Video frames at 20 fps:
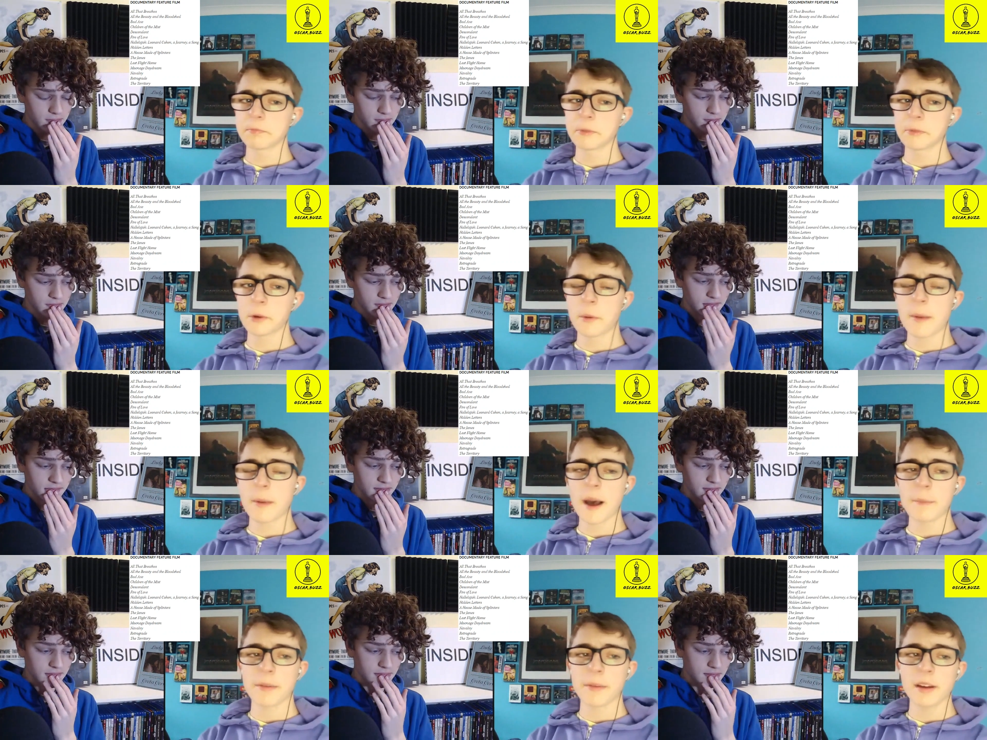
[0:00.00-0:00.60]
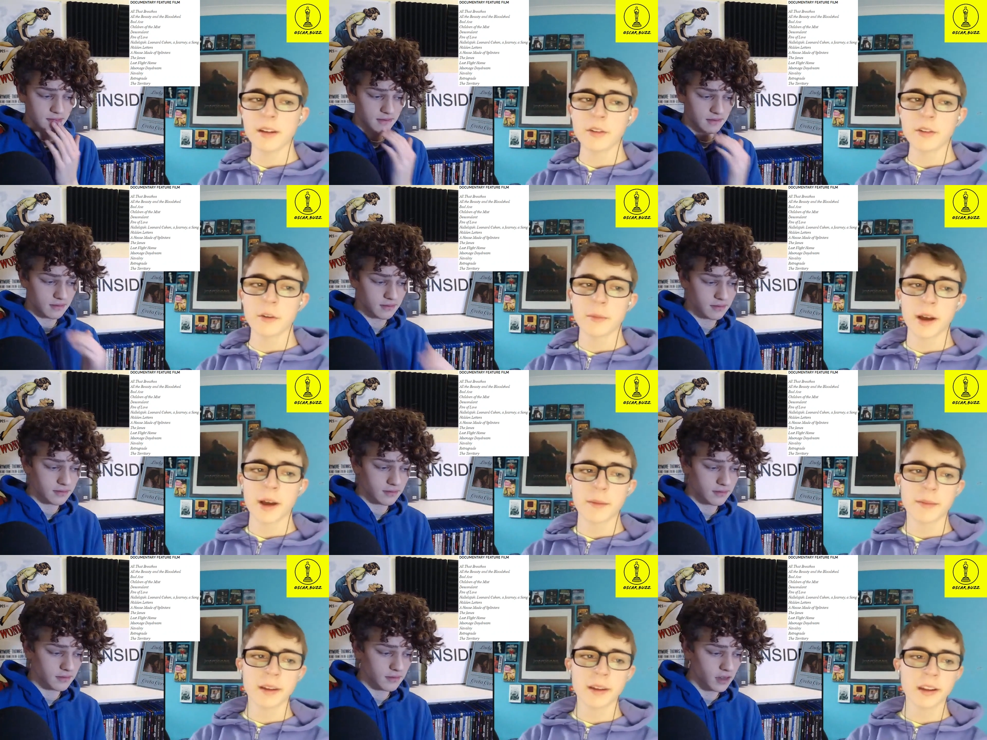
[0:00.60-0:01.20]
Speaker 1: Not bad pick.
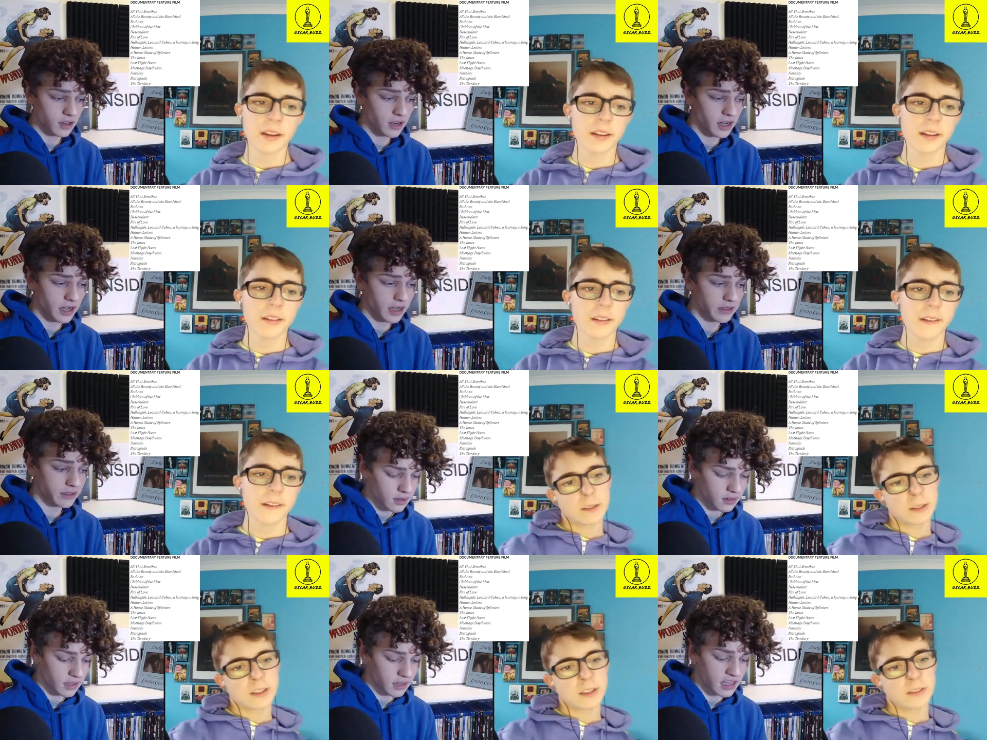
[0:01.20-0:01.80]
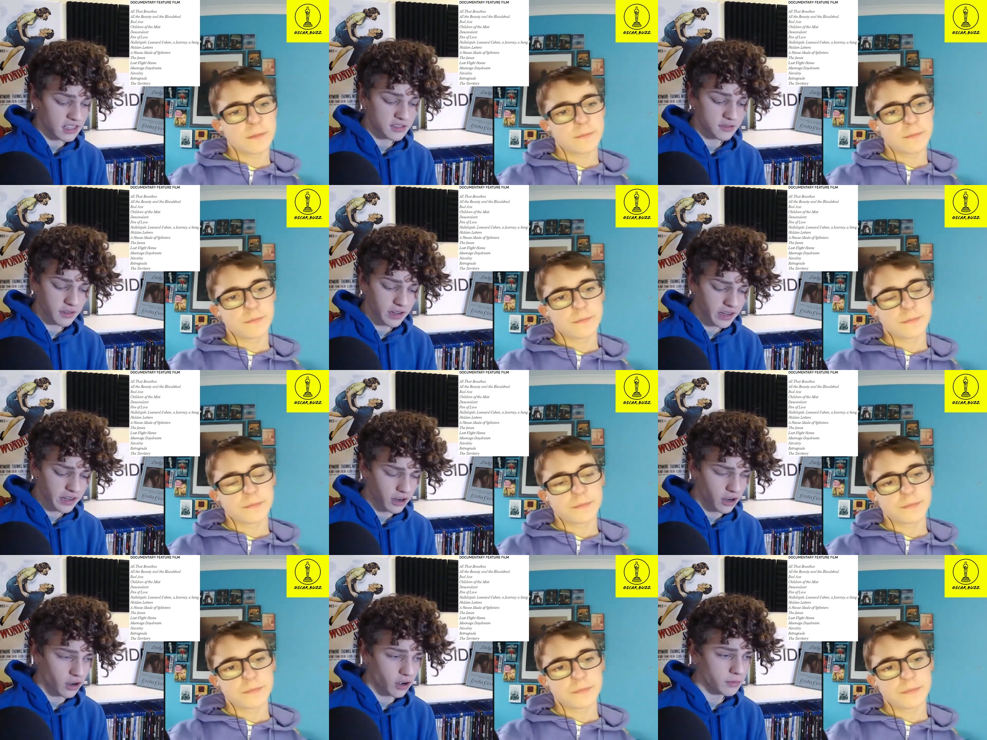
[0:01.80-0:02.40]
Not bad pick. Okay. Last
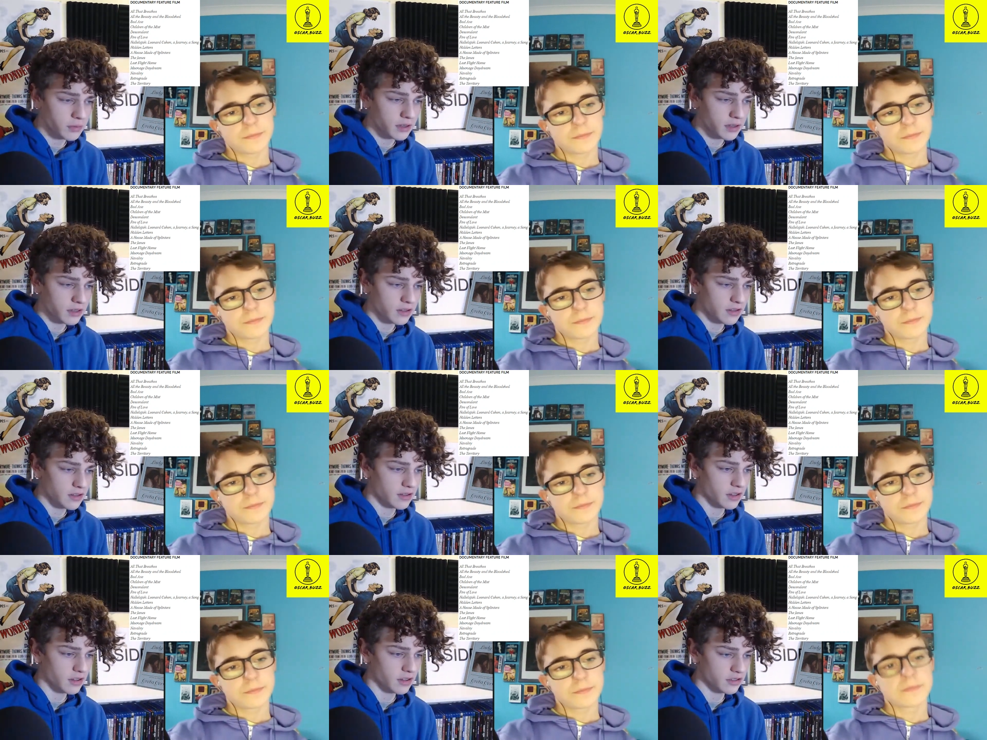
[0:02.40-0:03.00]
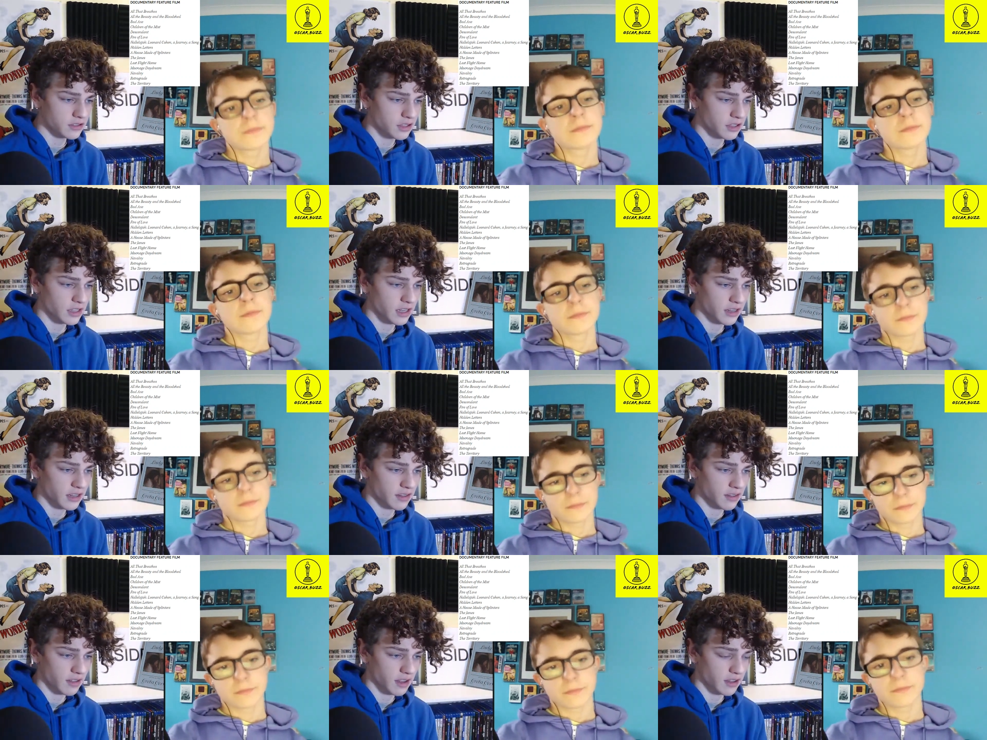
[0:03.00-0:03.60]
flight home. It's another
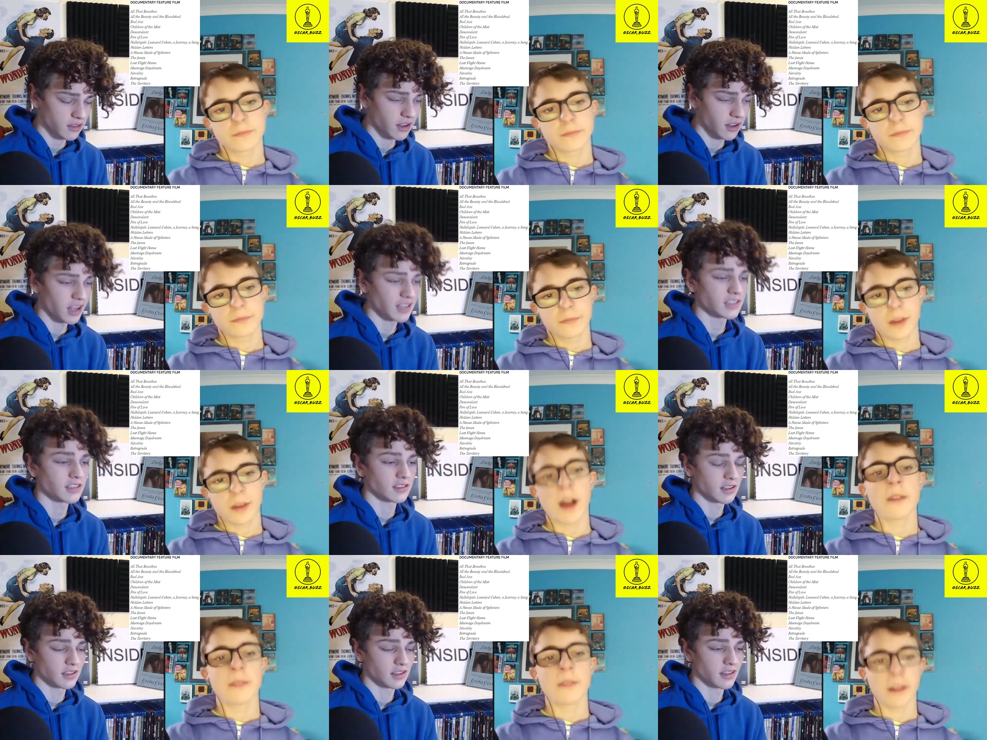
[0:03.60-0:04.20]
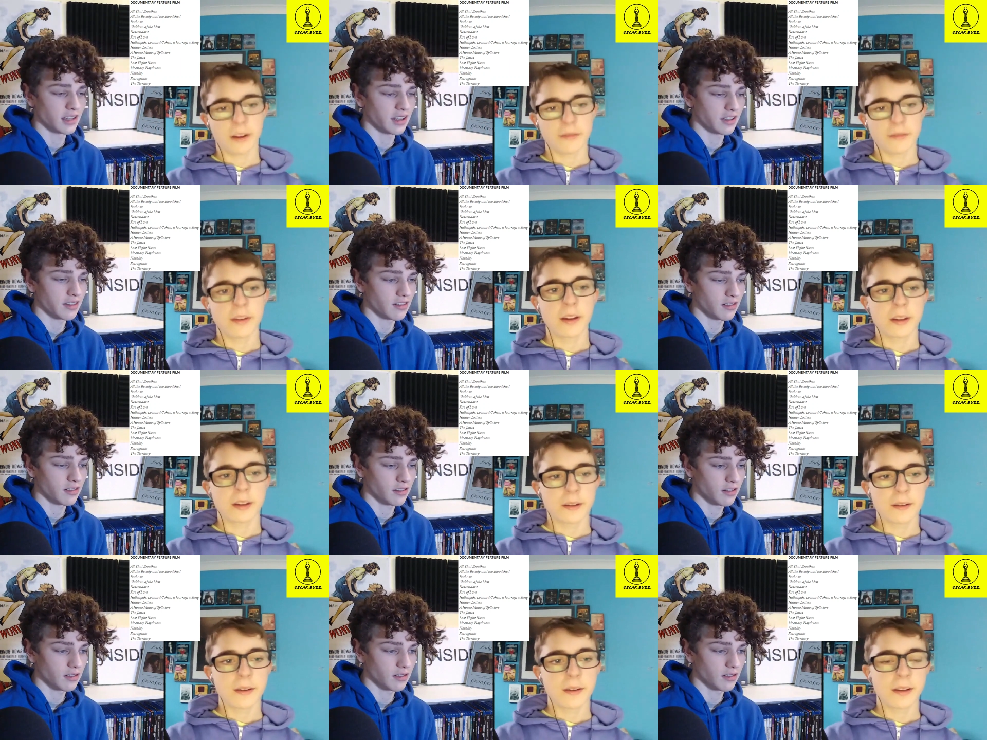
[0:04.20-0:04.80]
Sundance thing. Lots of Sundance. I've
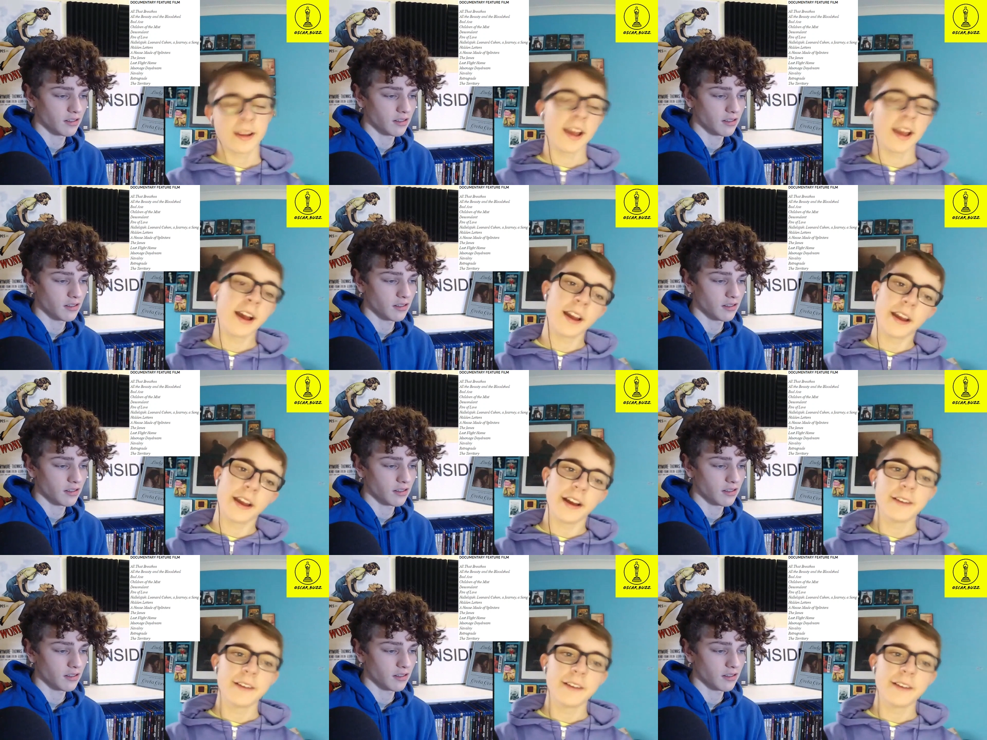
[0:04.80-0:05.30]
heard that. Yeah.